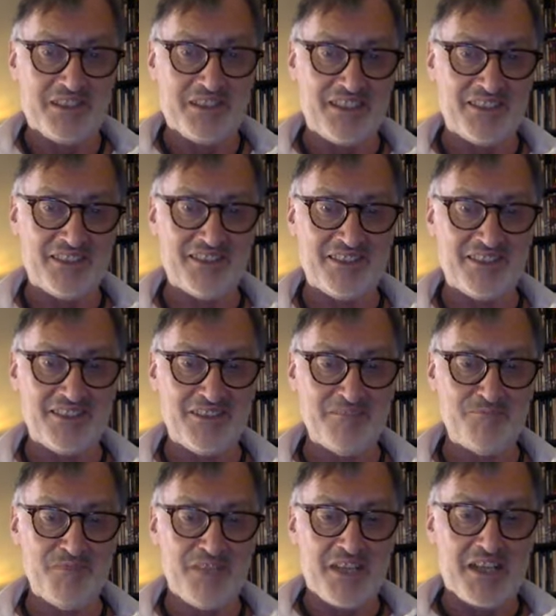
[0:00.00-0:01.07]
and
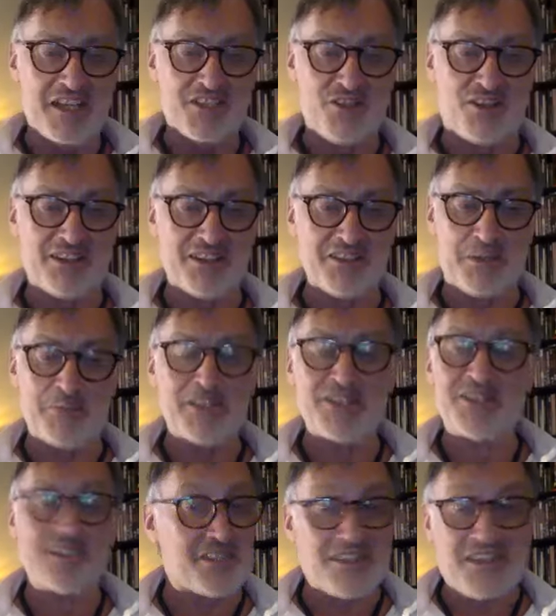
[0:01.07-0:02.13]
um, so I guess I've been
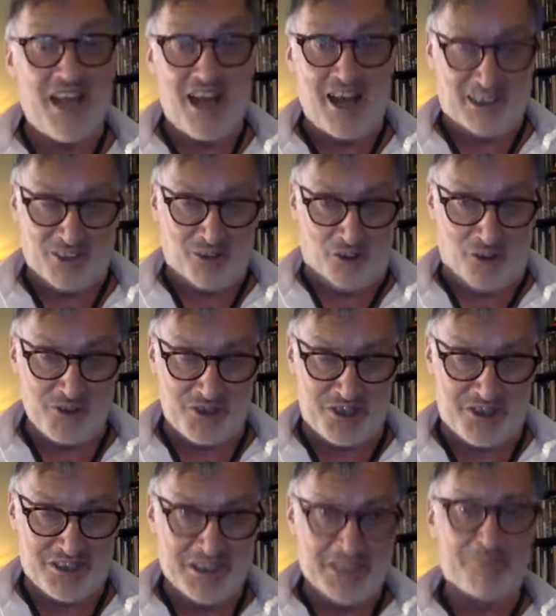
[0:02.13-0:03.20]
listening to that a
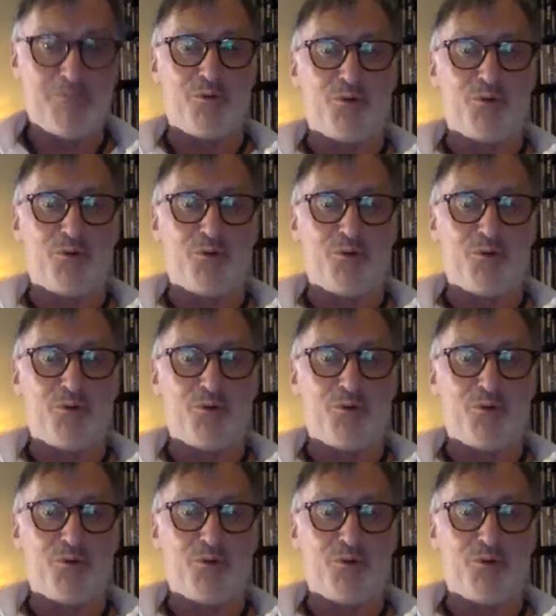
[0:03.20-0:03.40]
lot hmm.